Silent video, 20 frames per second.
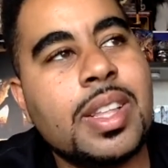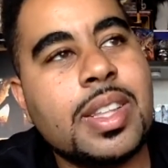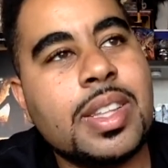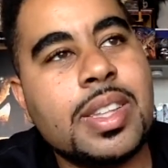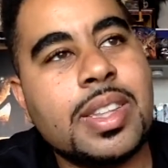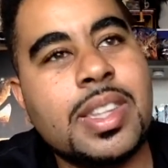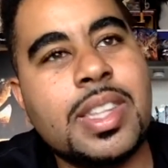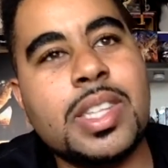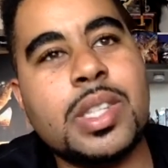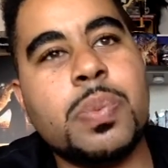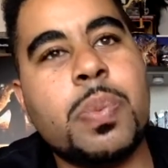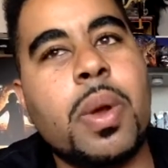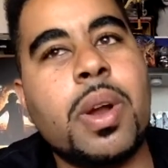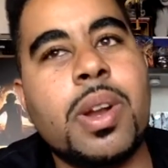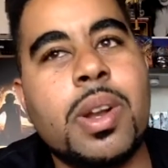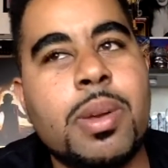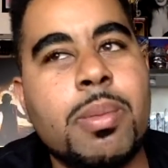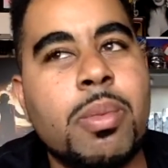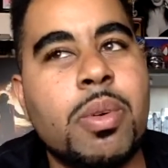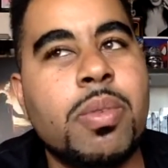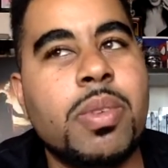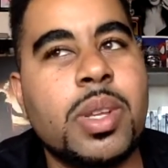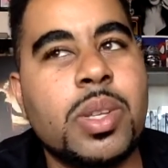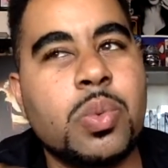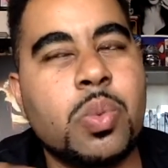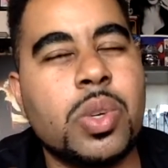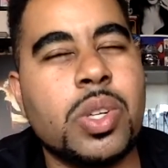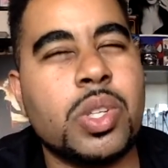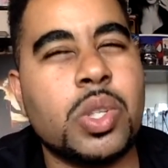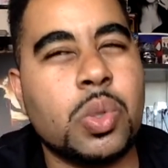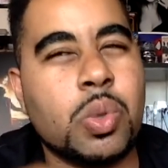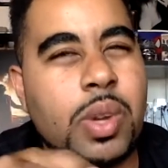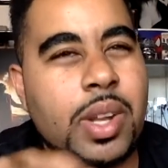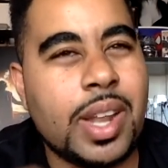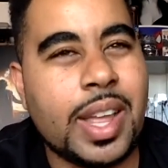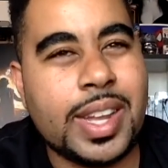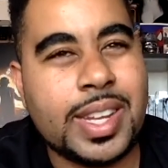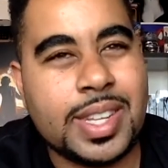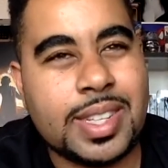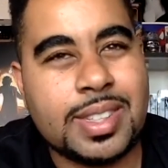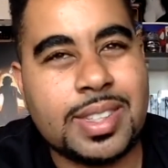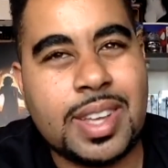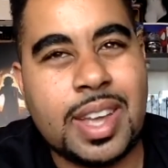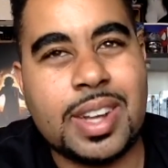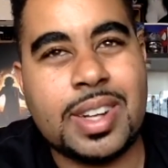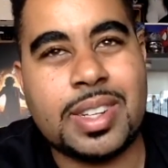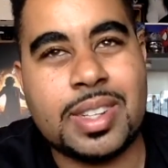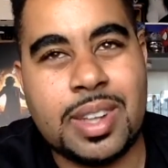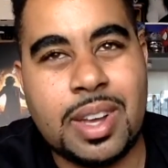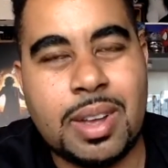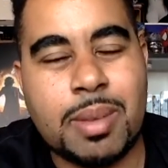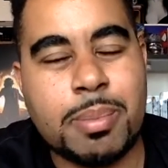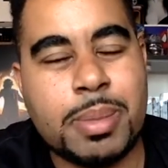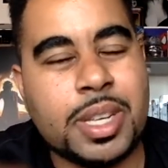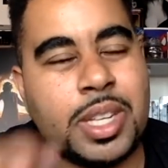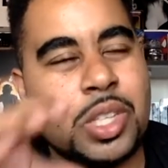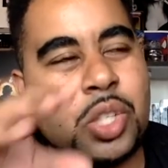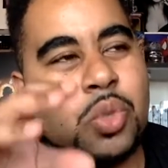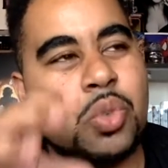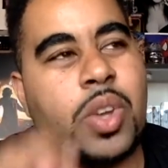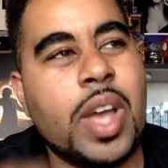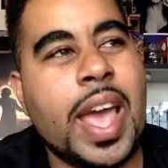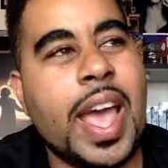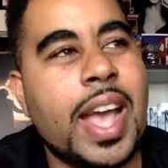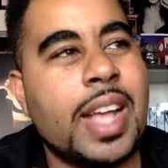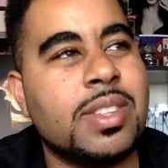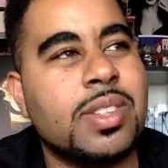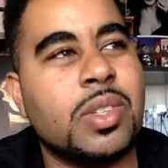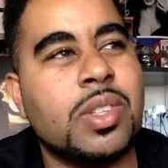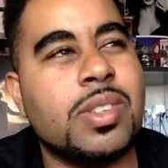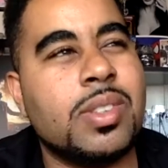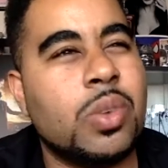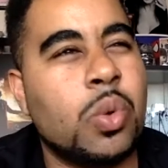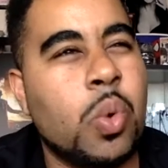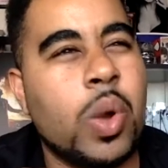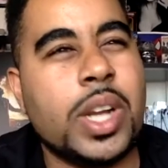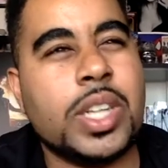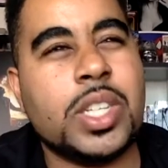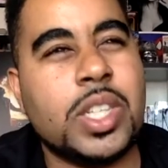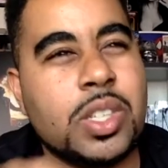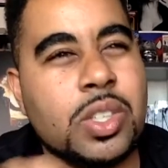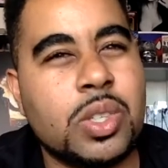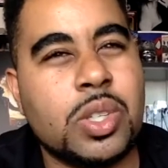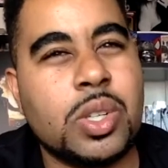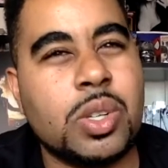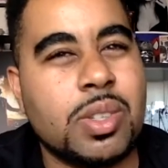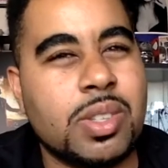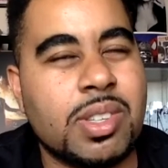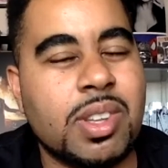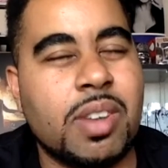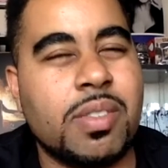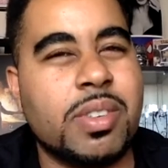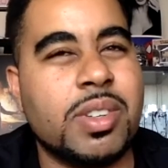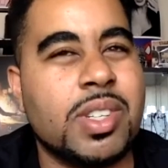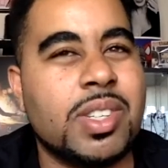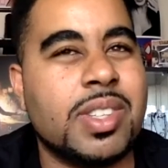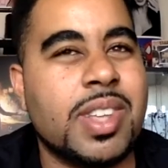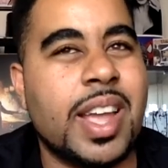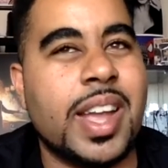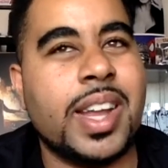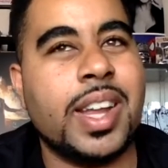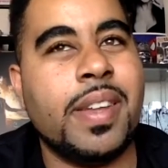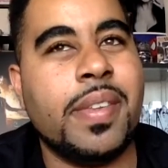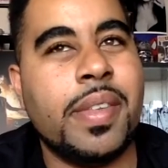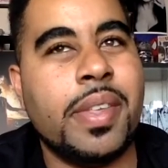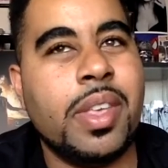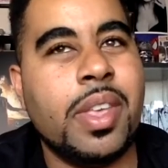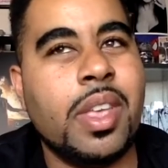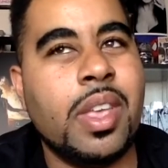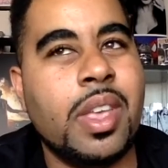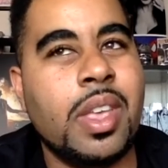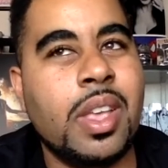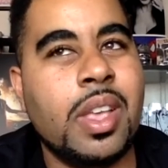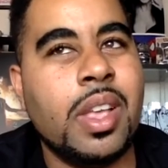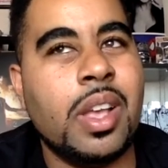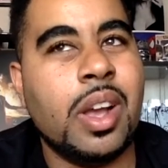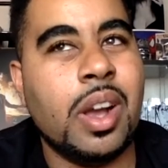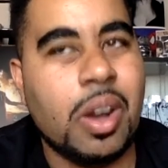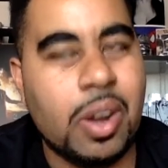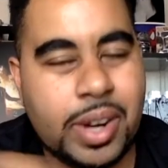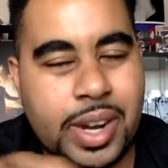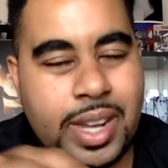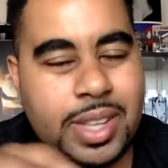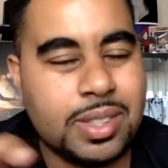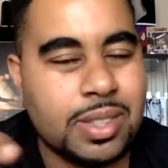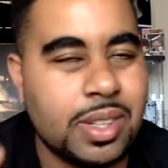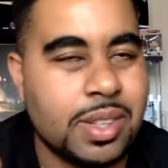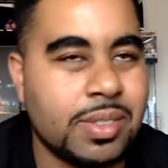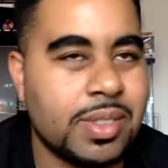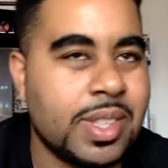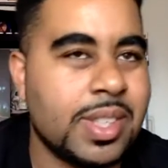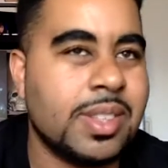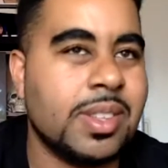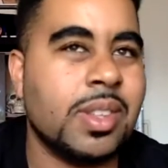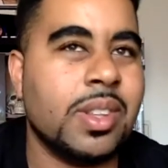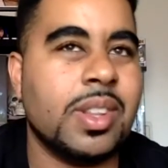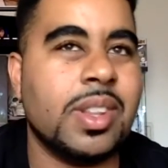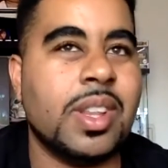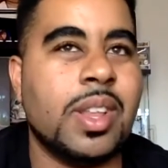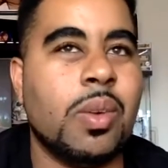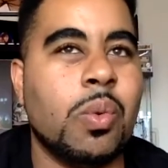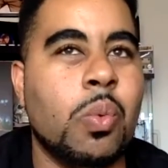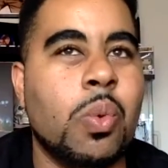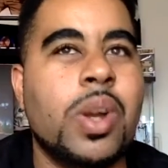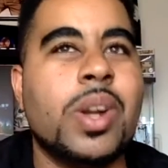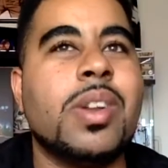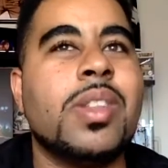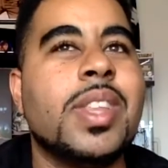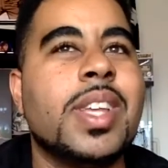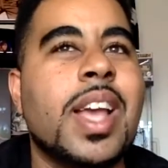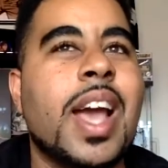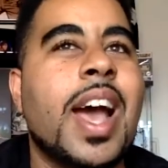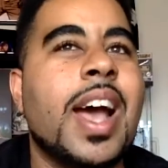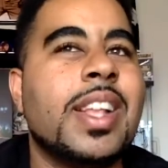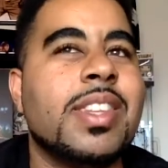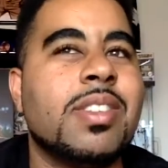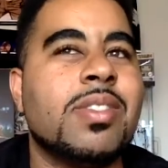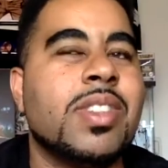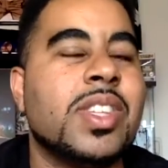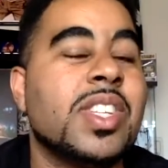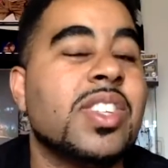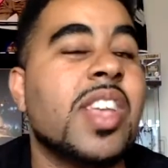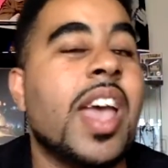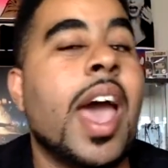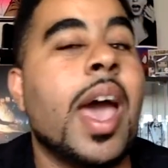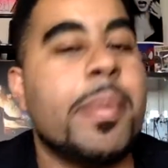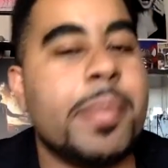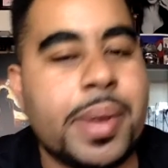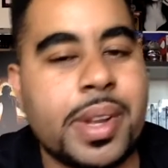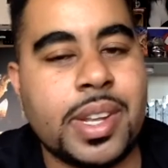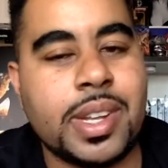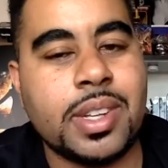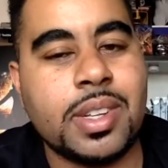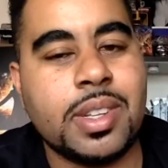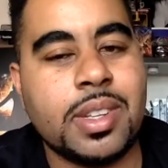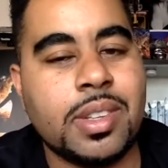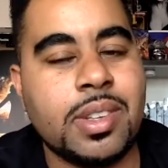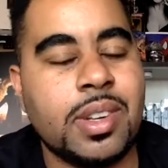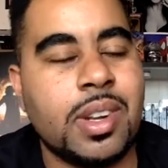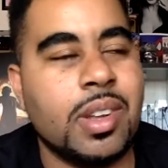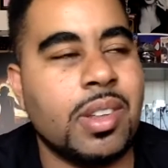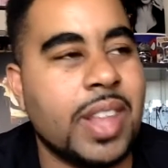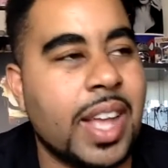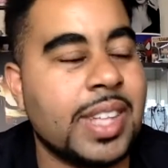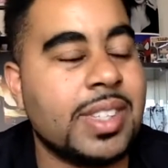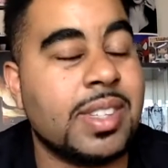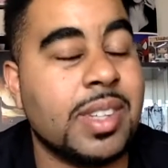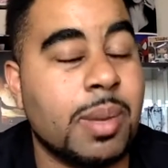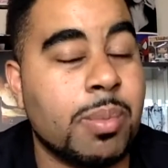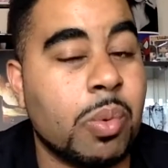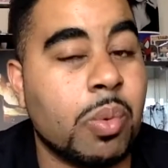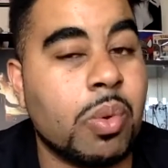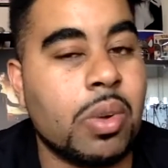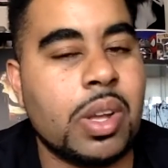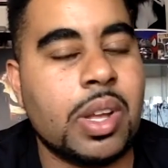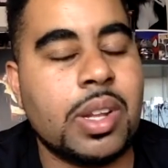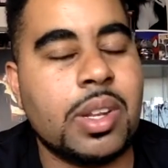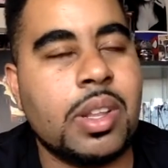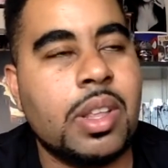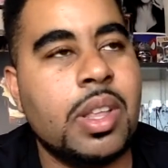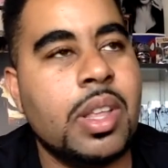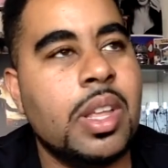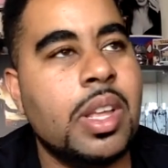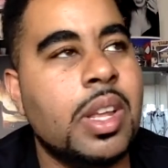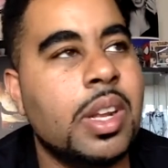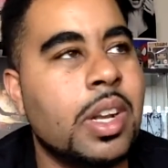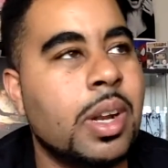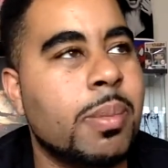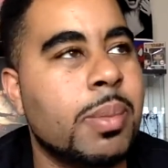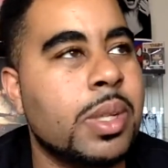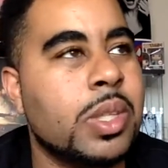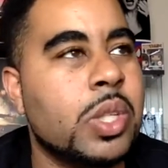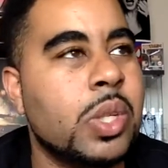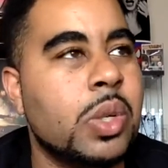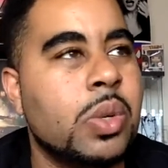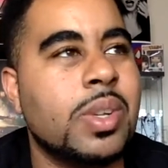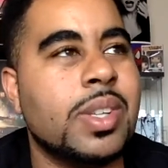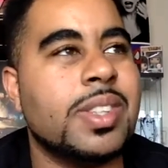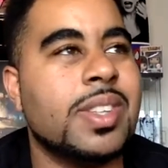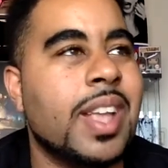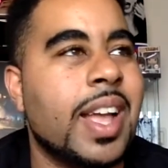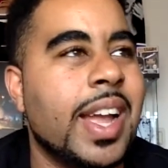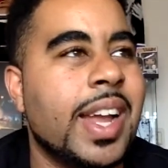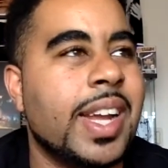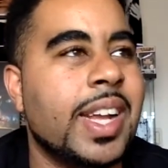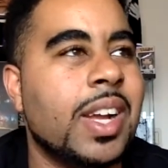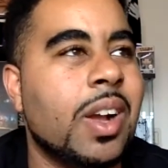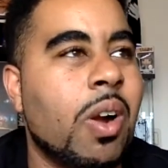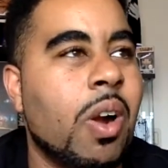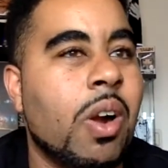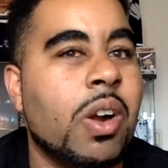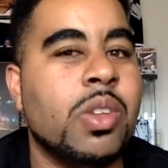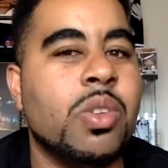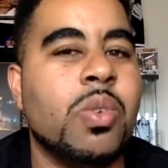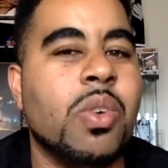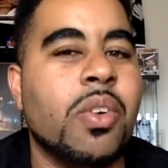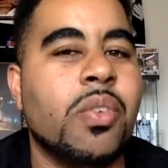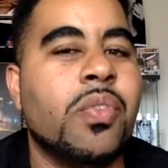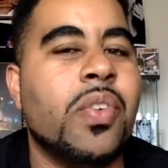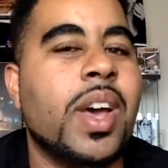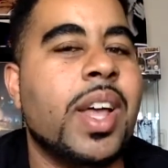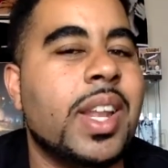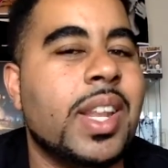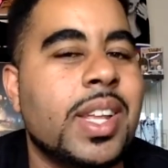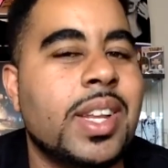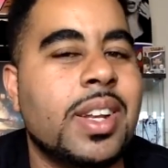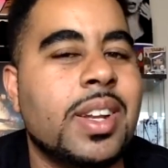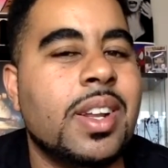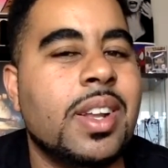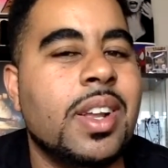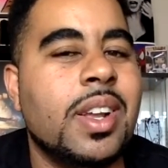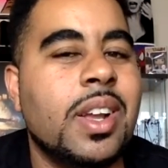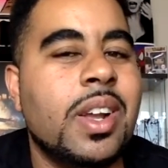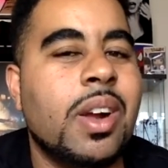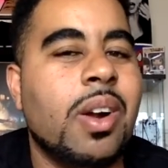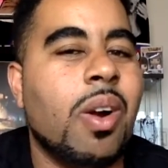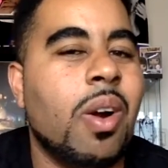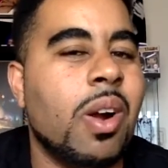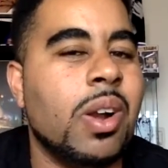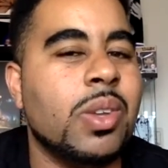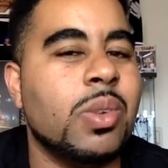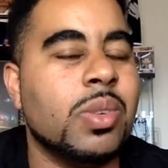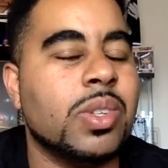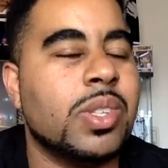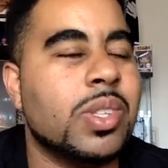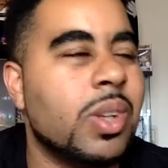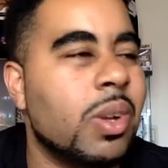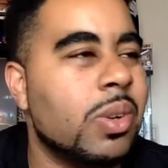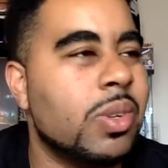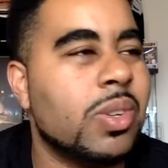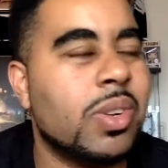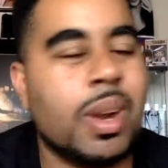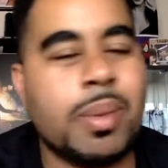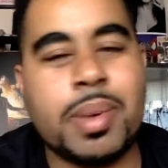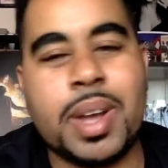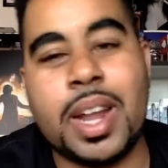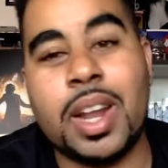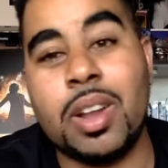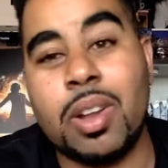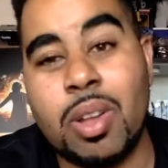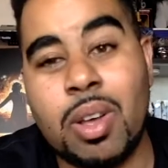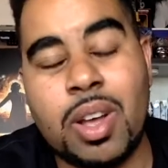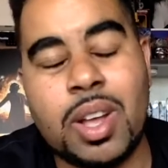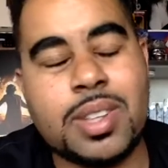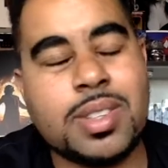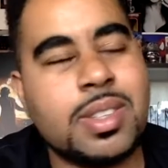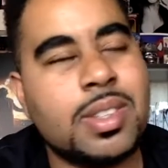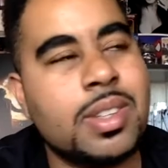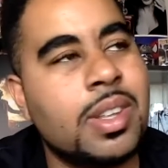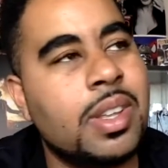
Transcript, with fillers: This part of the movie is where the storyline gets kind of dumb because you ask questions to yourself. You're just like, okay, so what are the odds of this happening? You know, that's number one. Number two is like, are you a felon? Are you a soldier? I'm kind of lost.